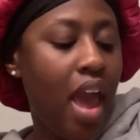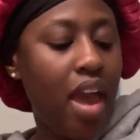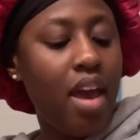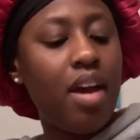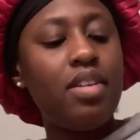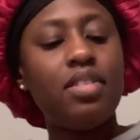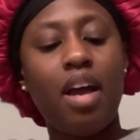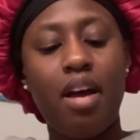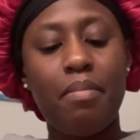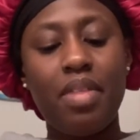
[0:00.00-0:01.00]
And
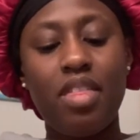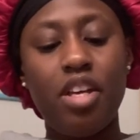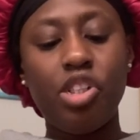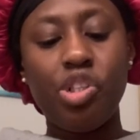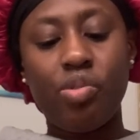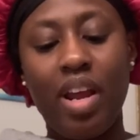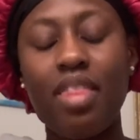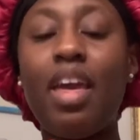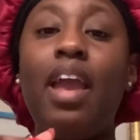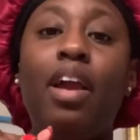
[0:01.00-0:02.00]
um, the
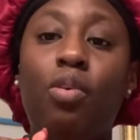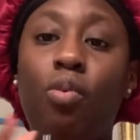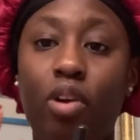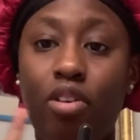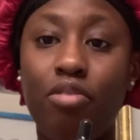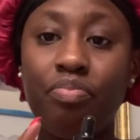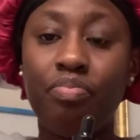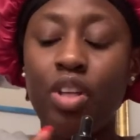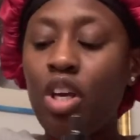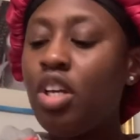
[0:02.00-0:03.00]
Strength Hair Oil.
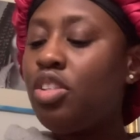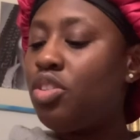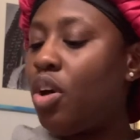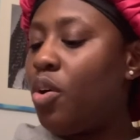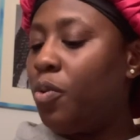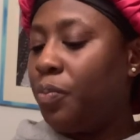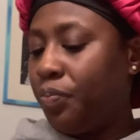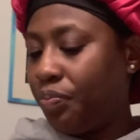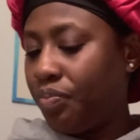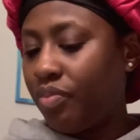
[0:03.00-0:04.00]

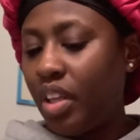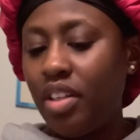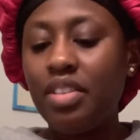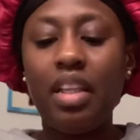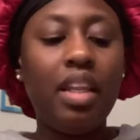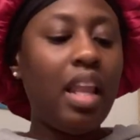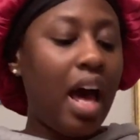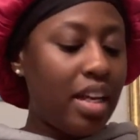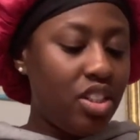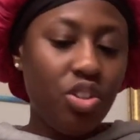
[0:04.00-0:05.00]
So there's a
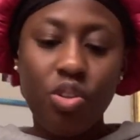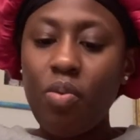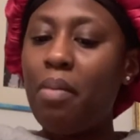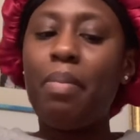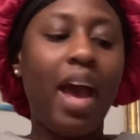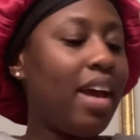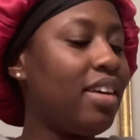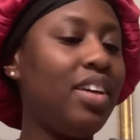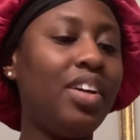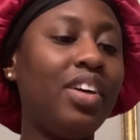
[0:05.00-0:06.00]
lot to unpack
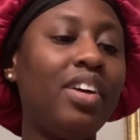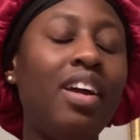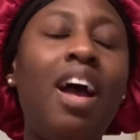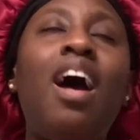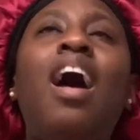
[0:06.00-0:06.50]
here.